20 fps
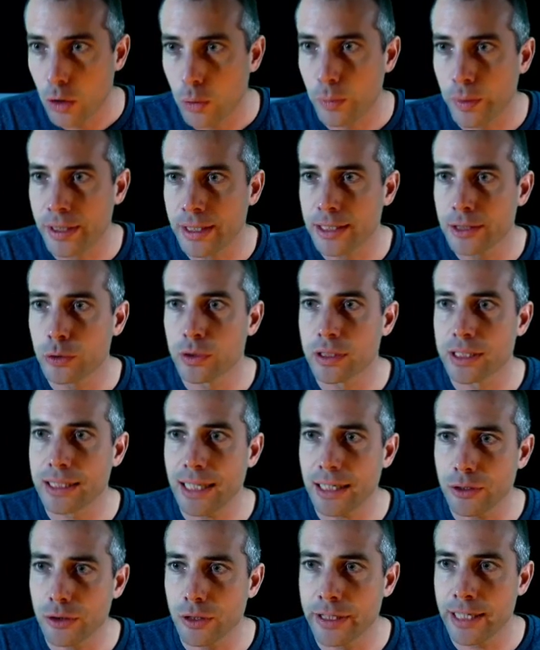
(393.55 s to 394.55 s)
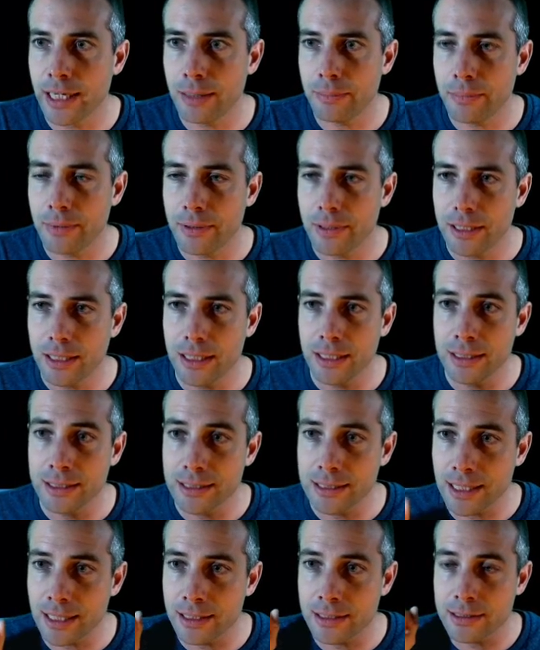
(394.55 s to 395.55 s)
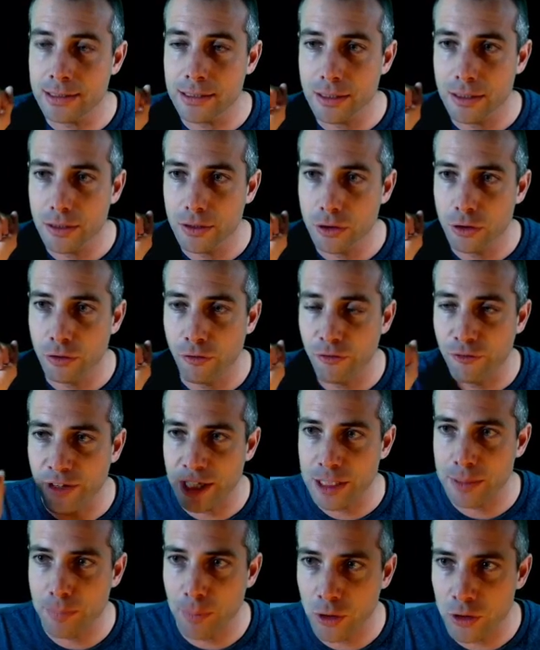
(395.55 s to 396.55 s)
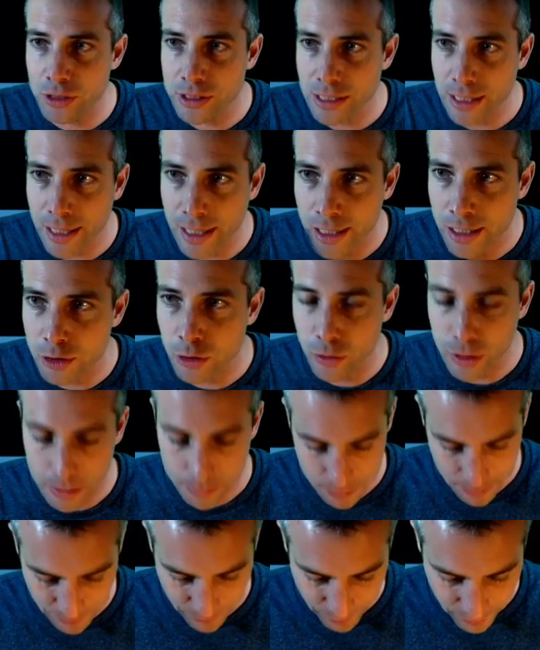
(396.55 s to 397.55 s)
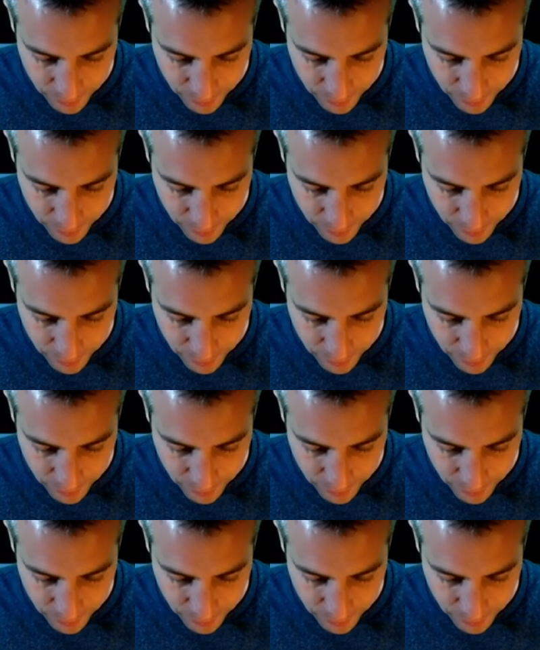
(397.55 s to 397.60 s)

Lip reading: We need to schedule them inside the fixed point algorithm.